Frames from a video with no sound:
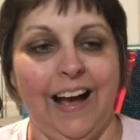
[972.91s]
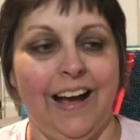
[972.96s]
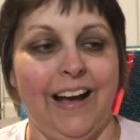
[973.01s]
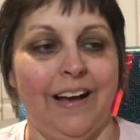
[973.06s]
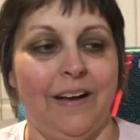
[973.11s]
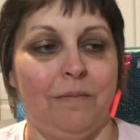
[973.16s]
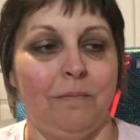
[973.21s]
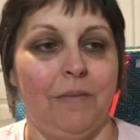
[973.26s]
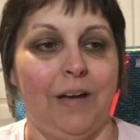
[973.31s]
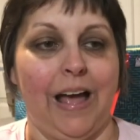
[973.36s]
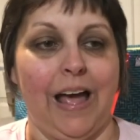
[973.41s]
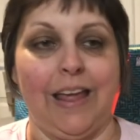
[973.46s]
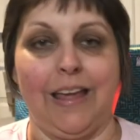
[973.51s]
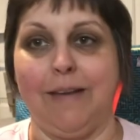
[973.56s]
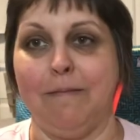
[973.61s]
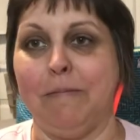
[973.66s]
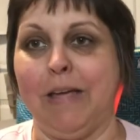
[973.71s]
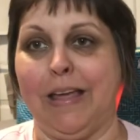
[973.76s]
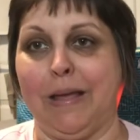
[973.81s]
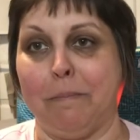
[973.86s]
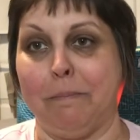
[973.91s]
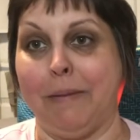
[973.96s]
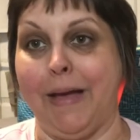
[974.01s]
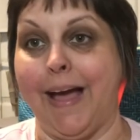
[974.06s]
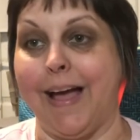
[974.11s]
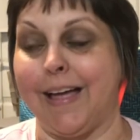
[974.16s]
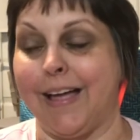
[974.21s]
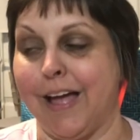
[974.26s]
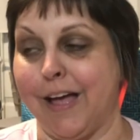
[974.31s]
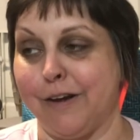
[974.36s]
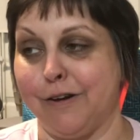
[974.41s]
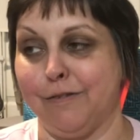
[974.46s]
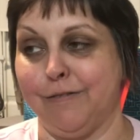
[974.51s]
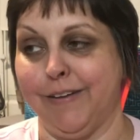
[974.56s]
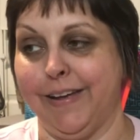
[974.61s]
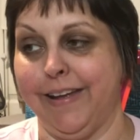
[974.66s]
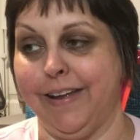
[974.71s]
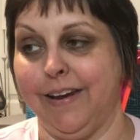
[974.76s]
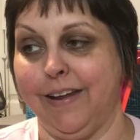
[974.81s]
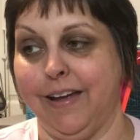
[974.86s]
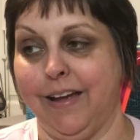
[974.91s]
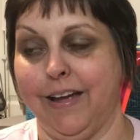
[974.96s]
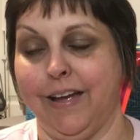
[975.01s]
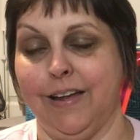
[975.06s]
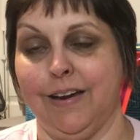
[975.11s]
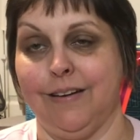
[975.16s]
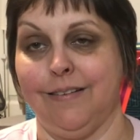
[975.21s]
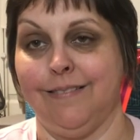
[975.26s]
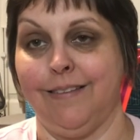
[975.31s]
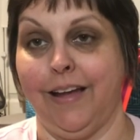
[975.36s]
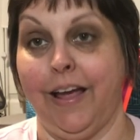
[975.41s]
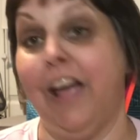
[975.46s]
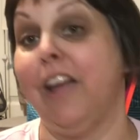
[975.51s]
um, I can make a bag out of it and